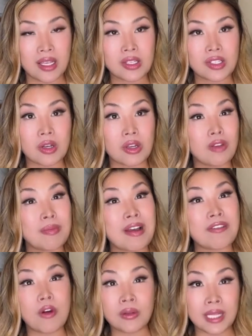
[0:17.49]
So if my
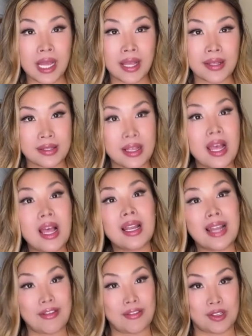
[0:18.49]
phone dies,
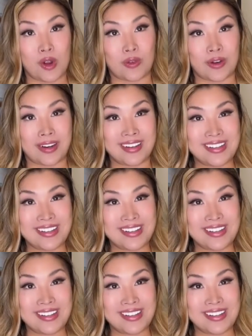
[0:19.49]
life is over.